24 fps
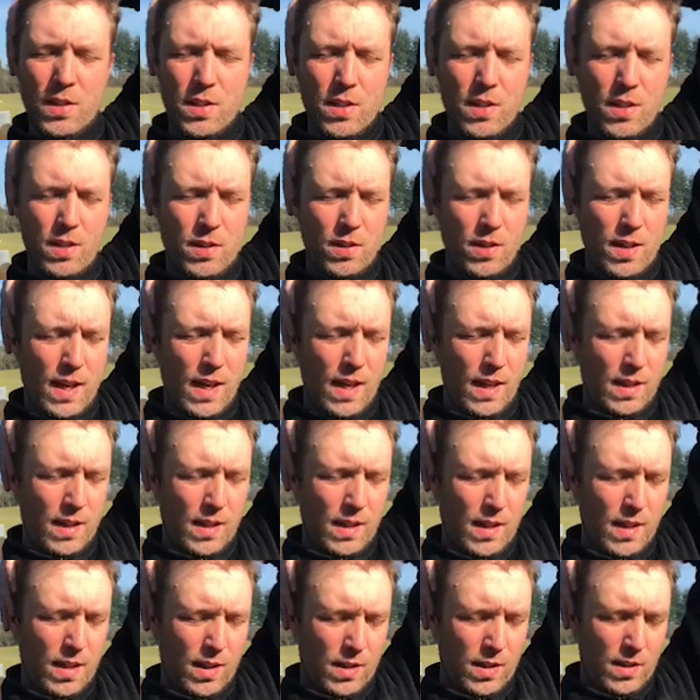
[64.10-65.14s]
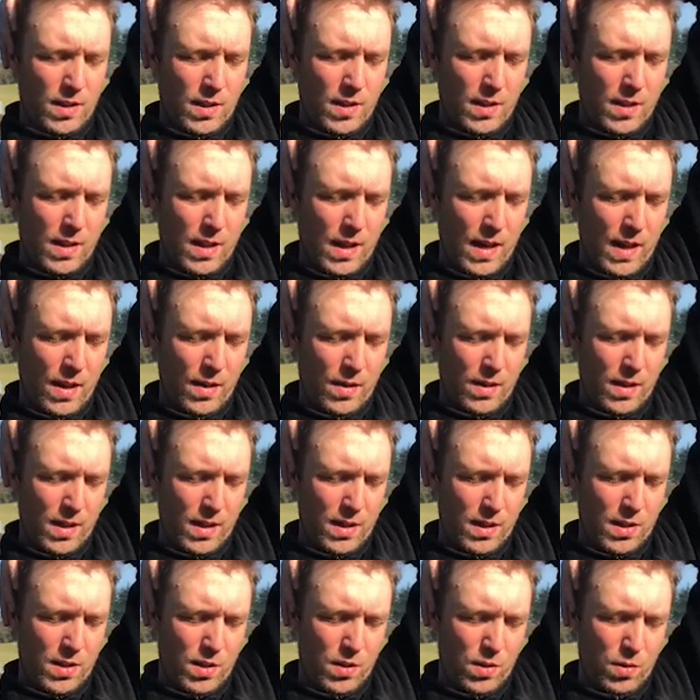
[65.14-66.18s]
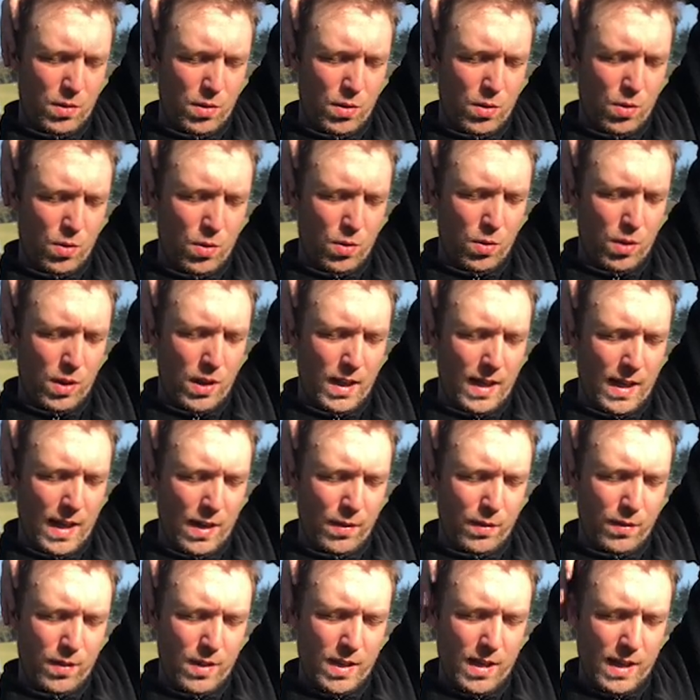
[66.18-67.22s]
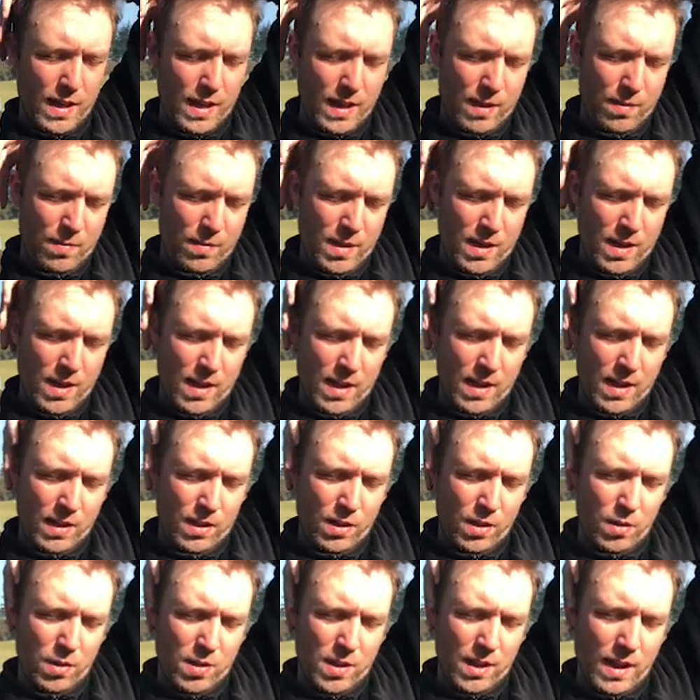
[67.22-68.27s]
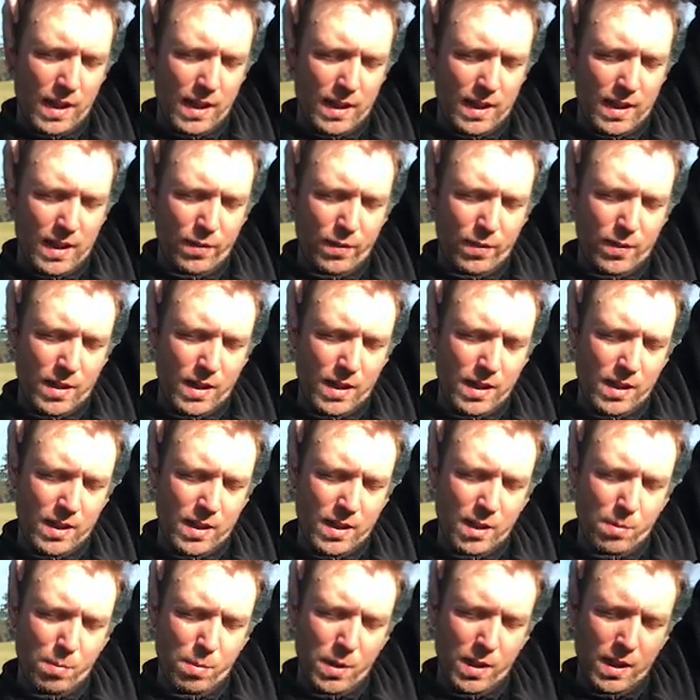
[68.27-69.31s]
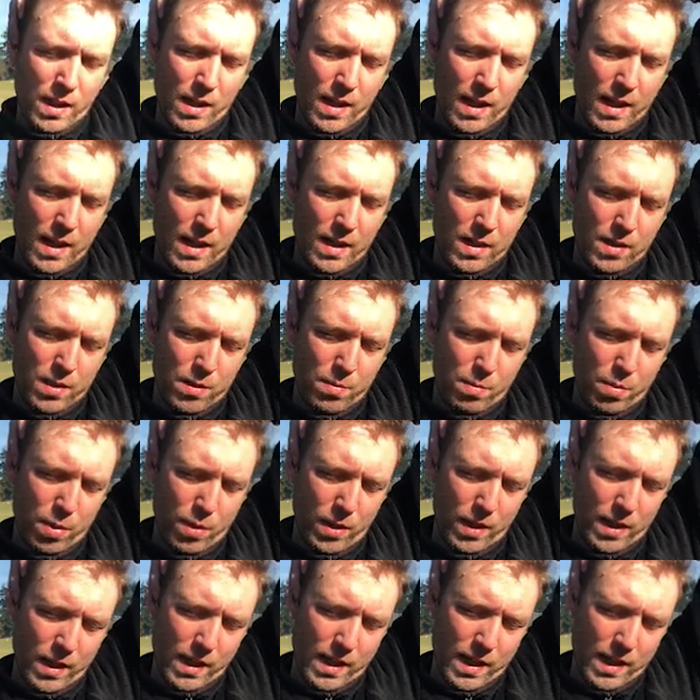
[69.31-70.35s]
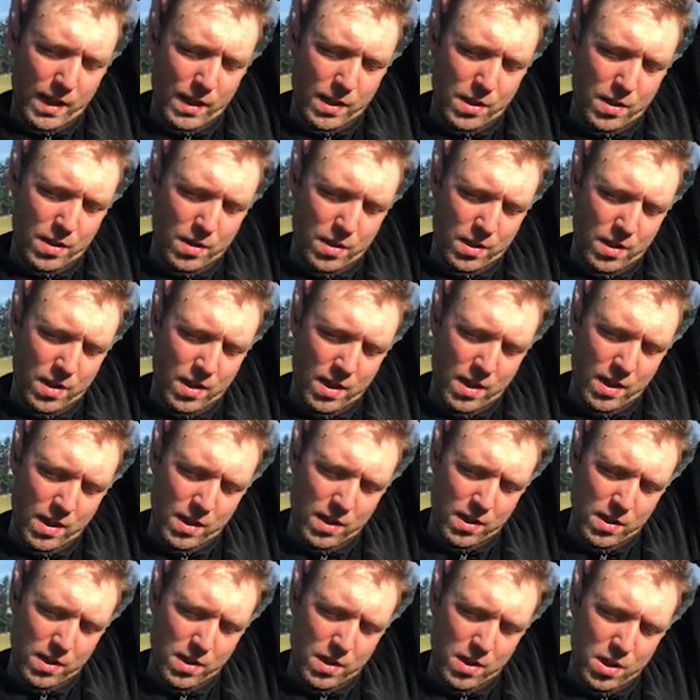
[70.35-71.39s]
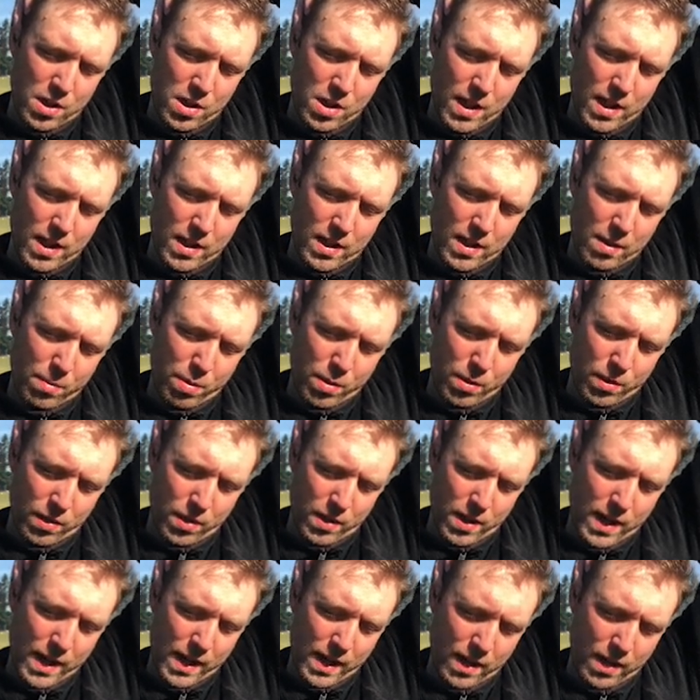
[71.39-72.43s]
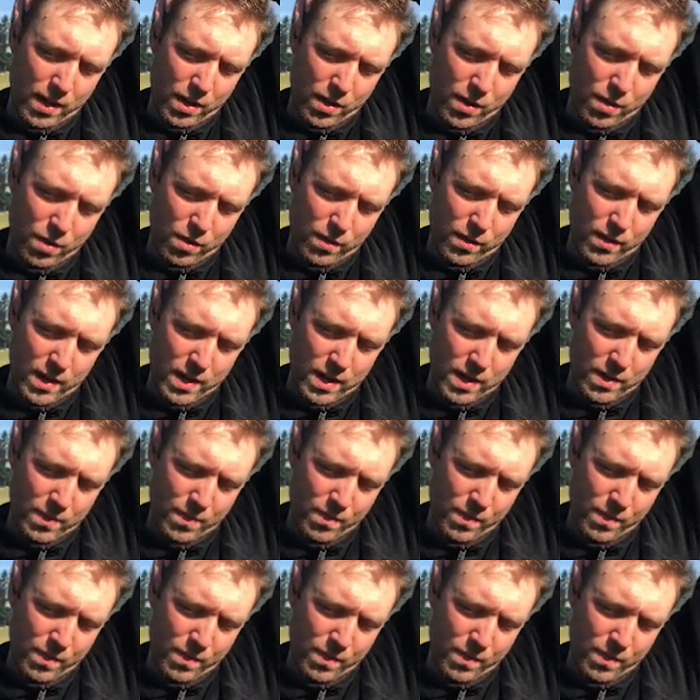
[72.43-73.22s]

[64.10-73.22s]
turn your head down and to your left knee, and using that lifting, cupping and pulling action, just gently pull your head over,